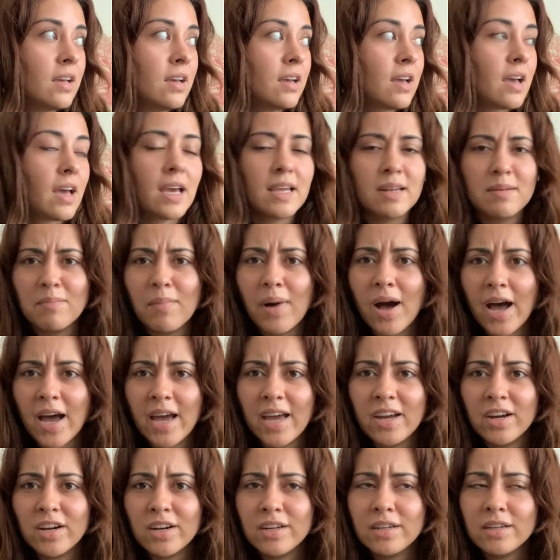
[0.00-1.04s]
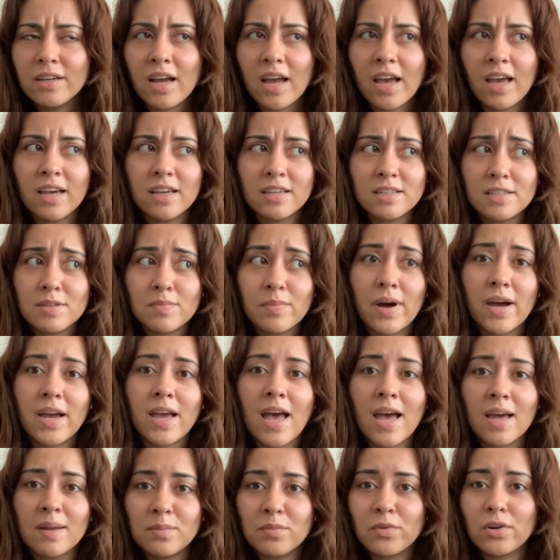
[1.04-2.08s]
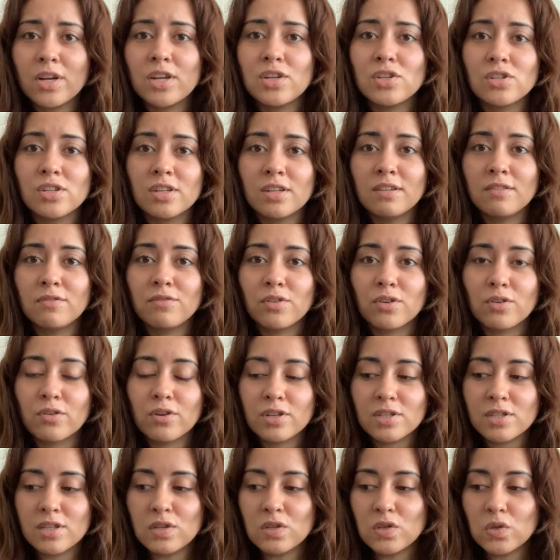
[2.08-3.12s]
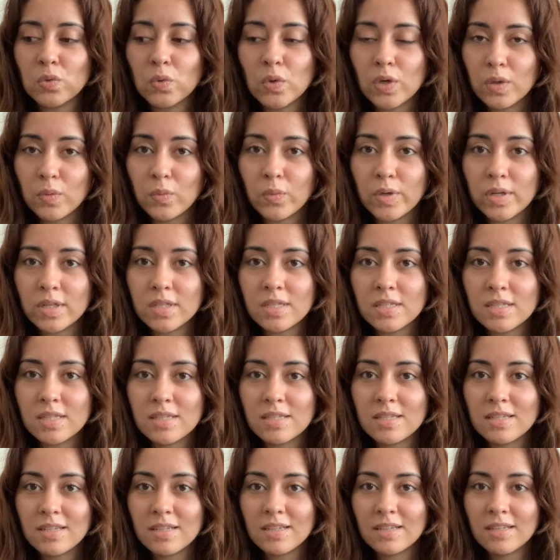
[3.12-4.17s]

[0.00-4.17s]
admire, and my admiration for Kristen Stewart was